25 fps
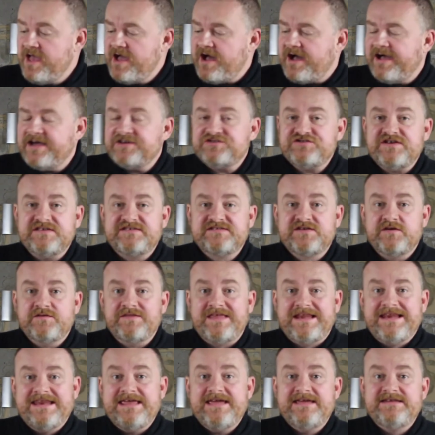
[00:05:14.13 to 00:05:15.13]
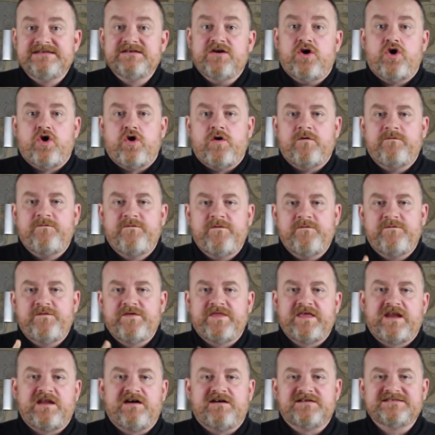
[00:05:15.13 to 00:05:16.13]
I actually took the lid off for
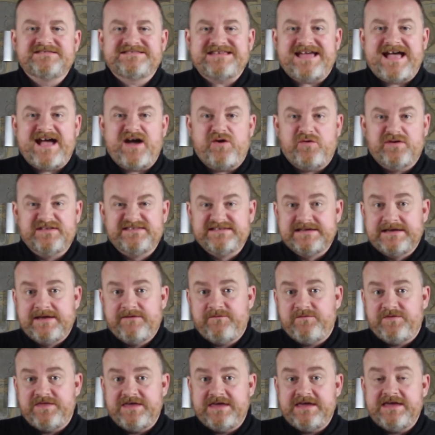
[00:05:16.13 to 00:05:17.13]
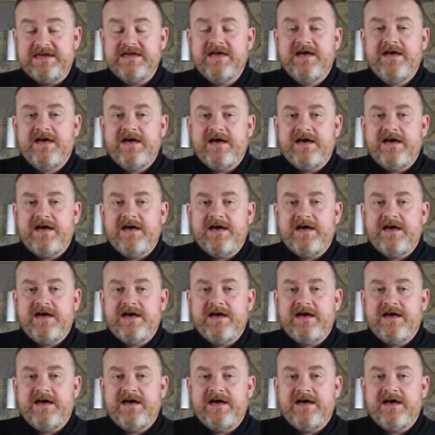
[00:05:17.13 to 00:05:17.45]
the last hour to give the